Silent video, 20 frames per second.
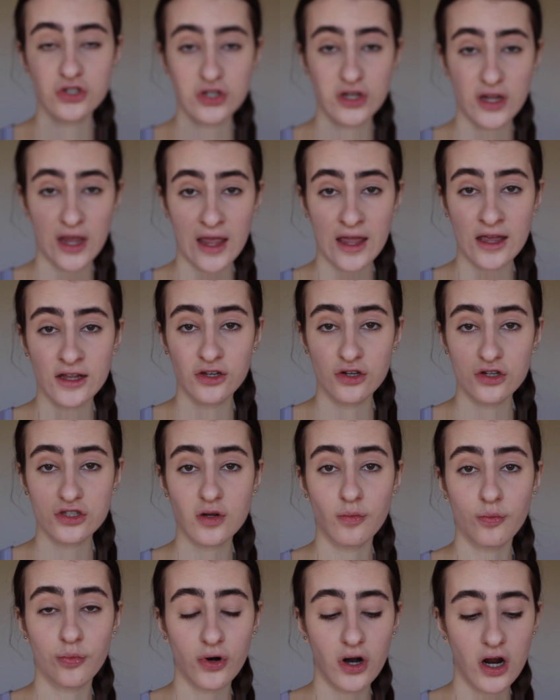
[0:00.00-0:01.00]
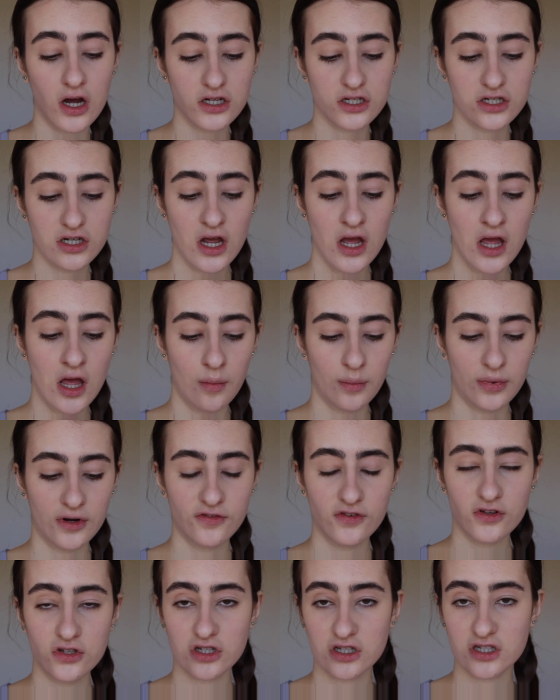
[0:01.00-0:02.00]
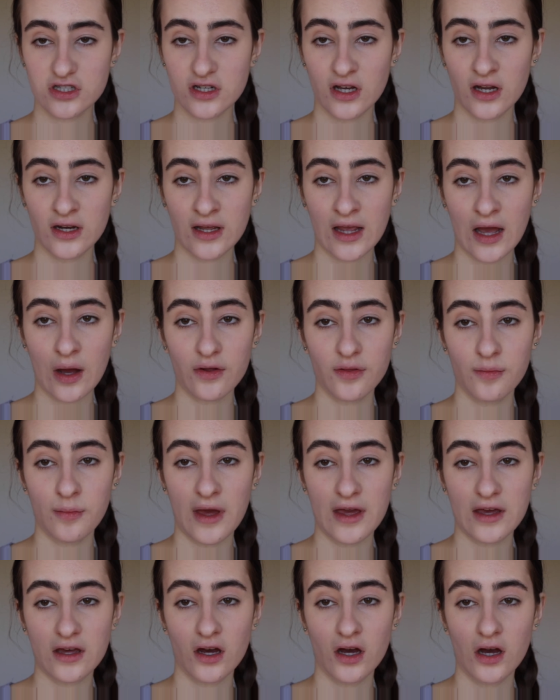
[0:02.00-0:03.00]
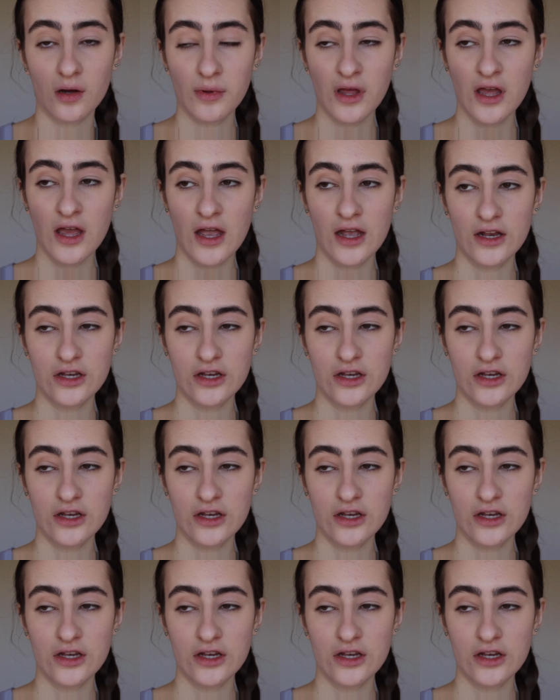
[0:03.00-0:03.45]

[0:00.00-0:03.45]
You can use a brush, but if you're just starting out with makeup